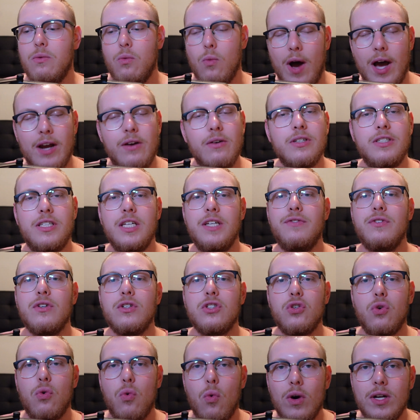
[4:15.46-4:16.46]
wide receiver
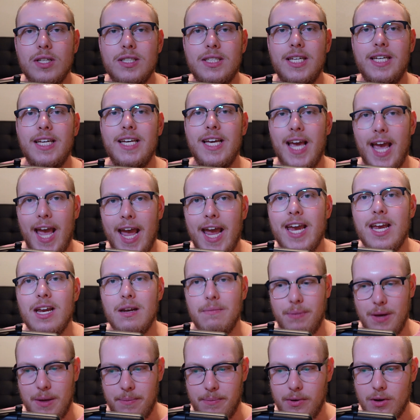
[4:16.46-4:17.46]
28
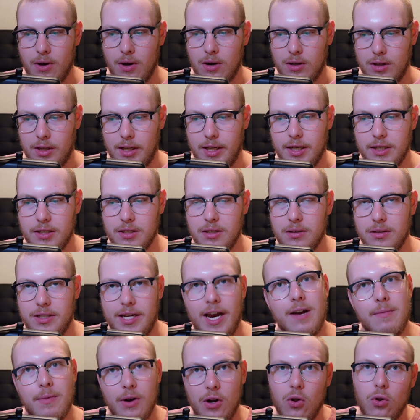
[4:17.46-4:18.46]
in PPR leagues.
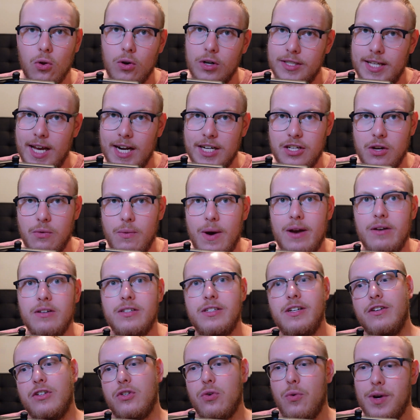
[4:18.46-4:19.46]
Terry McLaurin's actually wide
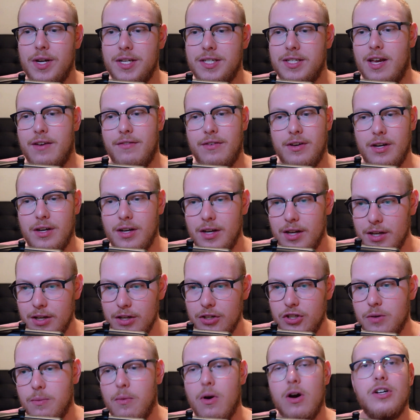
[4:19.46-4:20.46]
receiver 27.
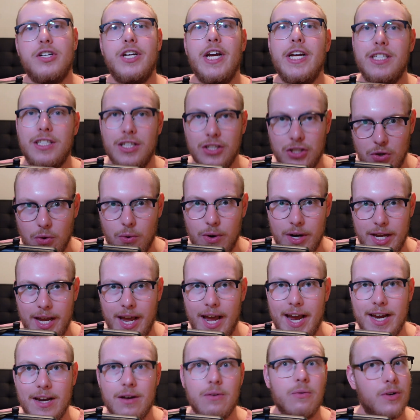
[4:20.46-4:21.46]
Ja'Marr Chase is
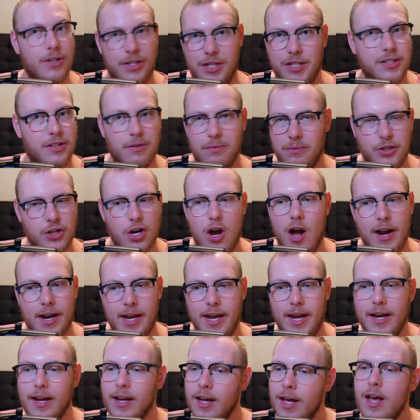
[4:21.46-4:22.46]
28, which is
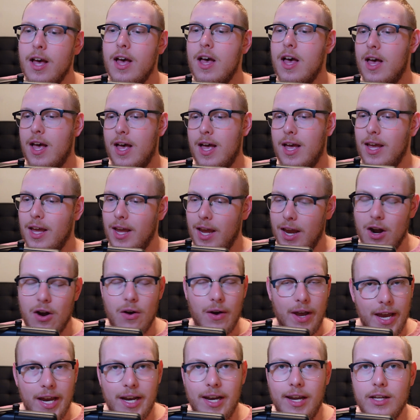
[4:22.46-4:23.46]
shocking. You know,
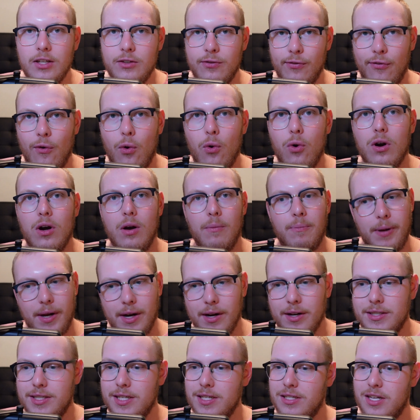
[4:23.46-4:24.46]
in his four
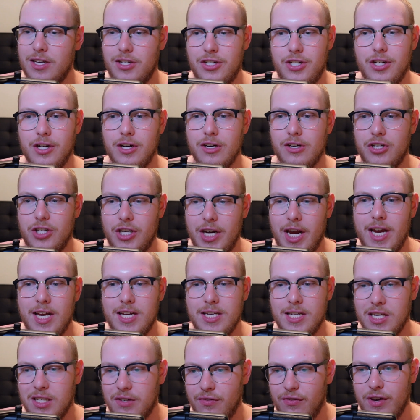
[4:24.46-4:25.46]
appearances this year,
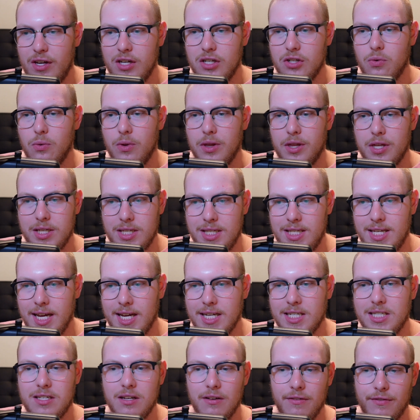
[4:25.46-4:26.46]
Chase has finished with
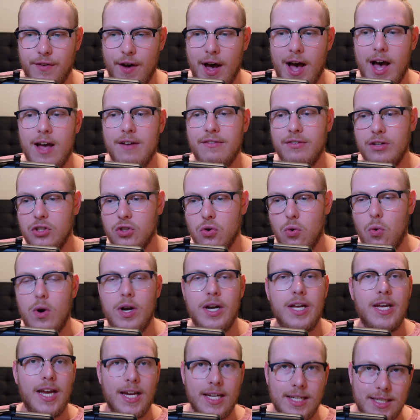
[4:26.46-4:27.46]
6, 5,
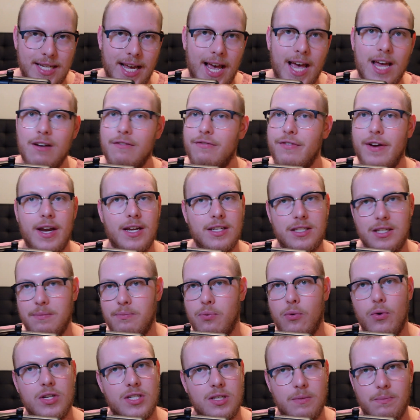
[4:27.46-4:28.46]
20, and 10 fantasy
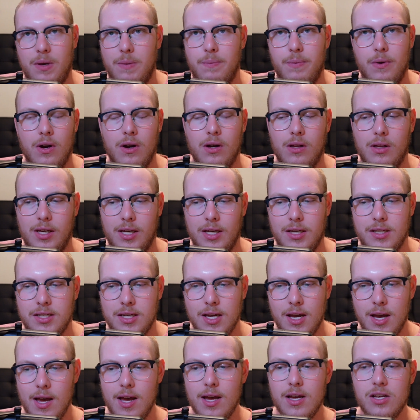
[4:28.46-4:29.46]
points in PPR leagues.
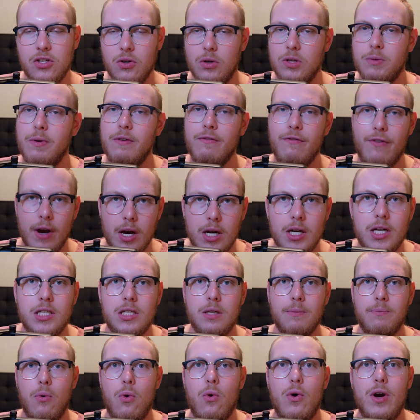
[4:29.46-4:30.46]
So he's been very
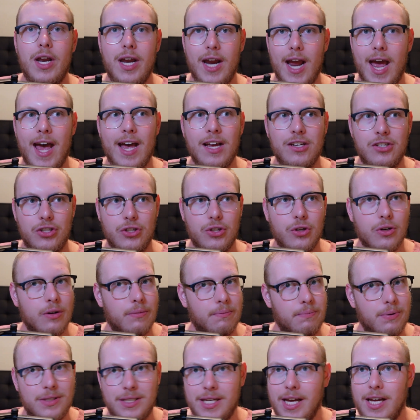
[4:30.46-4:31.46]
disappointing as your
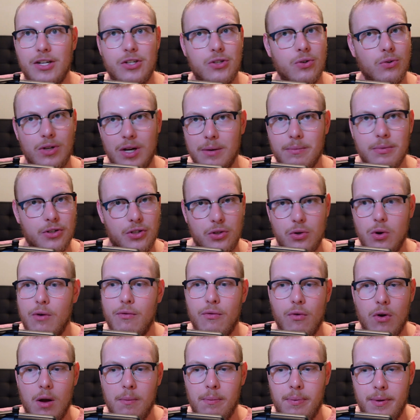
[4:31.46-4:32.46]
potential number two
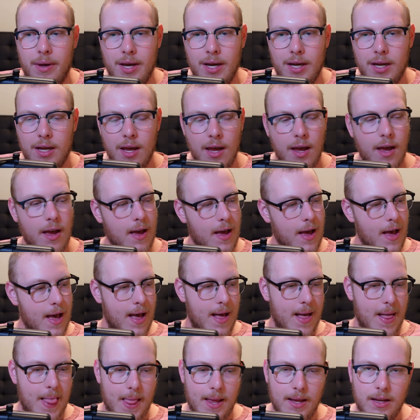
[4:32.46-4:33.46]
overall pick.
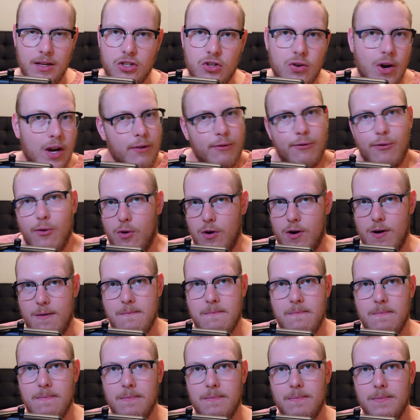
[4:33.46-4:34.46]
Trade for him.
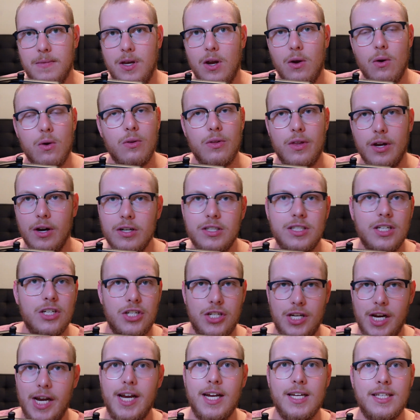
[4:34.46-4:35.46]
You know, there's a
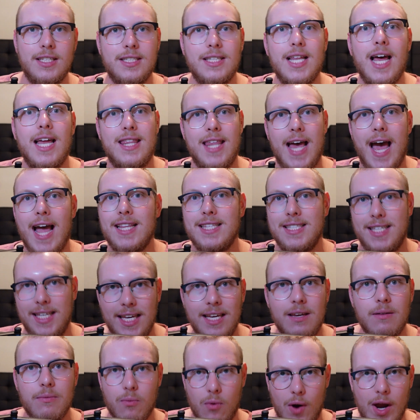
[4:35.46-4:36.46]
chance that that
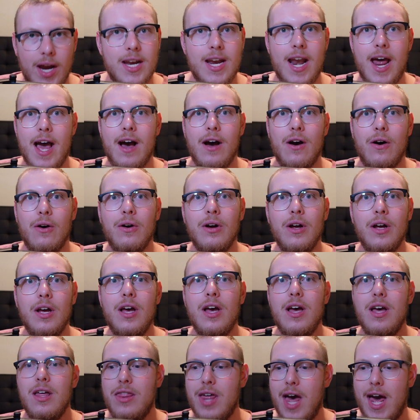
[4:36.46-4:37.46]
team right now
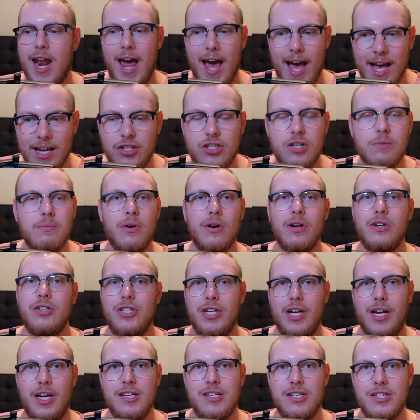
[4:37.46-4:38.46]
that has Ja'Marr
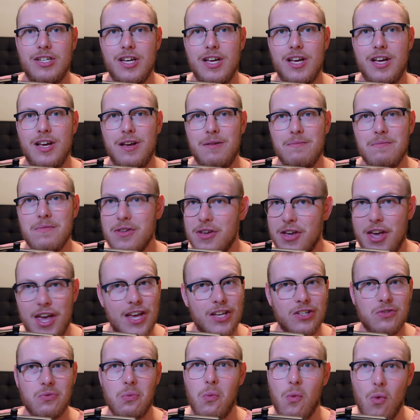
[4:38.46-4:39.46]
Chase
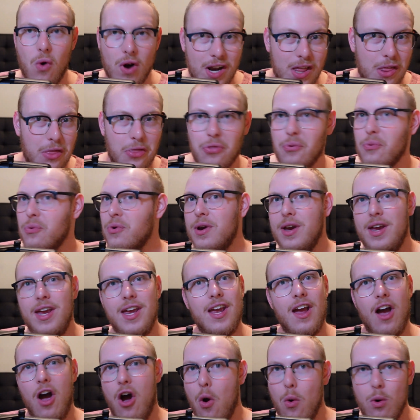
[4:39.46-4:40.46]
is 1 and
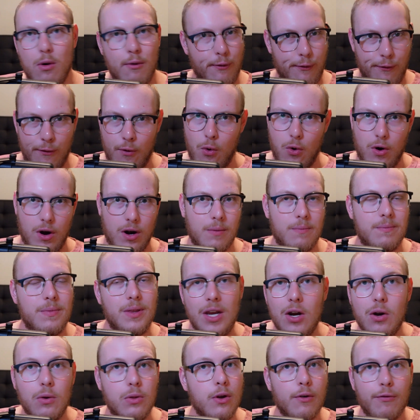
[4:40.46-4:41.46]
3, 0 and 4.
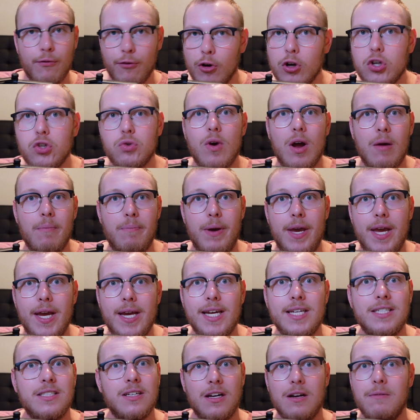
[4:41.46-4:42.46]
You know, their first round pick
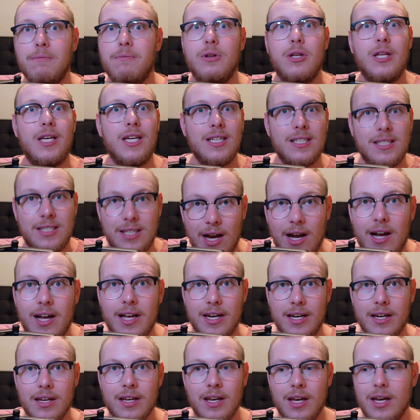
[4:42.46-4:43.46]
is a complete
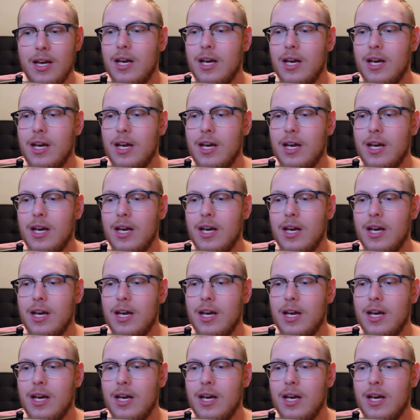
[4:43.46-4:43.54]
dud.